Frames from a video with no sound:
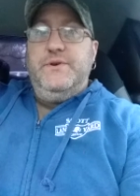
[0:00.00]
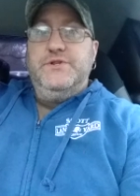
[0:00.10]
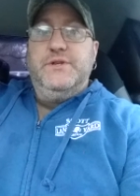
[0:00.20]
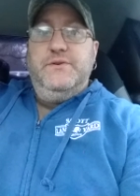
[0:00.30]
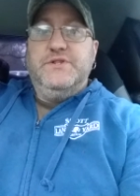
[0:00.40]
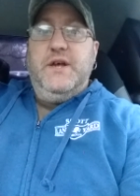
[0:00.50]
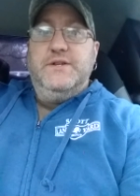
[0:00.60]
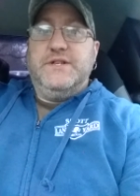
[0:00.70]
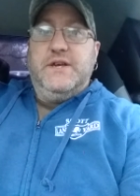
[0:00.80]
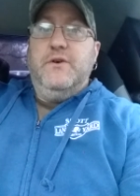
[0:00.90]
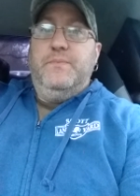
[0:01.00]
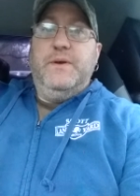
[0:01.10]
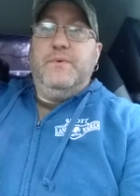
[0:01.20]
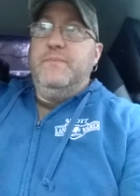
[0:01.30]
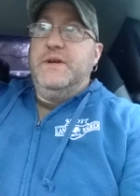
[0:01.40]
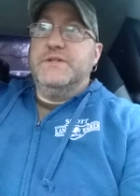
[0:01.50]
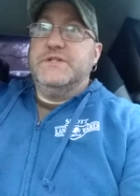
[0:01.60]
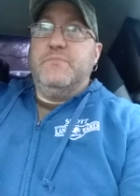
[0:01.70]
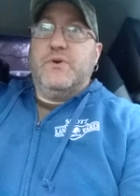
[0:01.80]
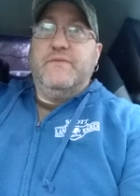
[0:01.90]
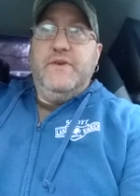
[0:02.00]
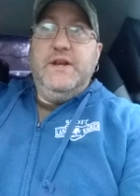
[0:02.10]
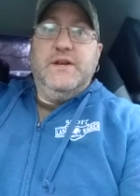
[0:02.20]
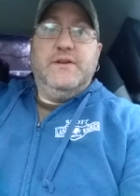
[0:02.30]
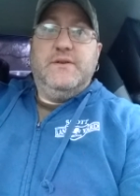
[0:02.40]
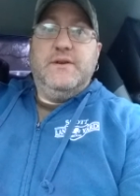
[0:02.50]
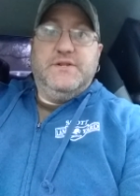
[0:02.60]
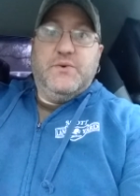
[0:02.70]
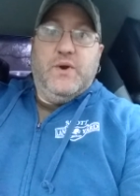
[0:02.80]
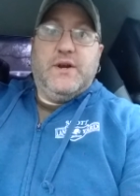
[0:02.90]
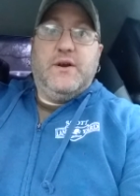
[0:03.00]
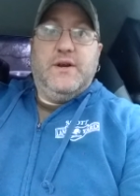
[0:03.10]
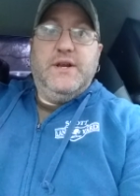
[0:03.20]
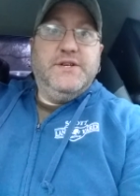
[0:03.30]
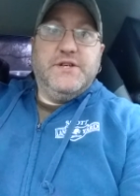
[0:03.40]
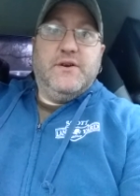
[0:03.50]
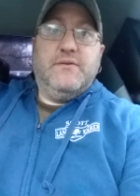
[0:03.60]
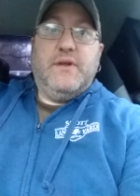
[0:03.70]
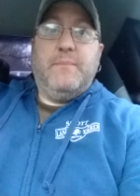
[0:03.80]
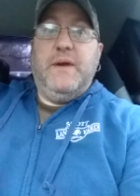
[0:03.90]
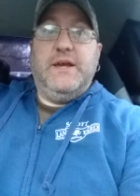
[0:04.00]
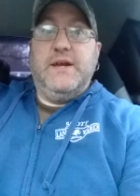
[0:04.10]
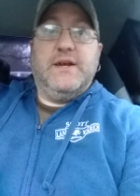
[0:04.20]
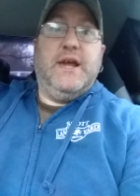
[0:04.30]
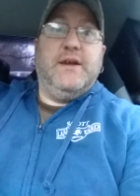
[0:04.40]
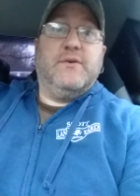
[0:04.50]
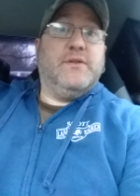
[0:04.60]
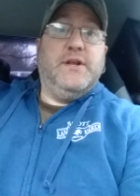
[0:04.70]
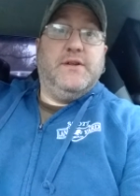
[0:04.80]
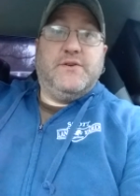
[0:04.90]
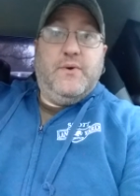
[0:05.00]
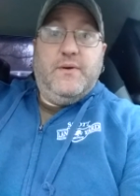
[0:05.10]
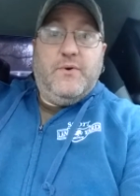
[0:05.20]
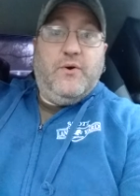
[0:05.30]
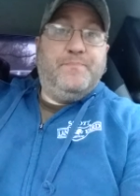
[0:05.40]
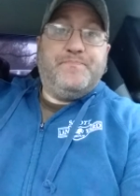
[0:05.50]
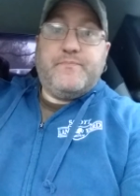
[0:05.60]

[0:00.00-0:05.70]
usually use guns to kill people because it's more convenient, it's quicker and easier, like baking a cake or cleaning a toilet bowl.